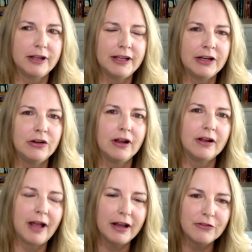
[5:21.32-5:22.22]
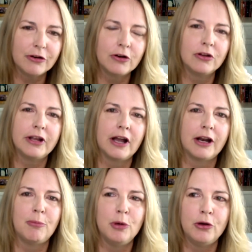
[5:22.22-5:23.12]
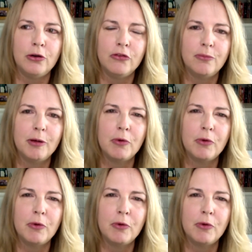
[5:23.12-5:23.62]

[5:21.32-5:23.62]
in kind of early on a move,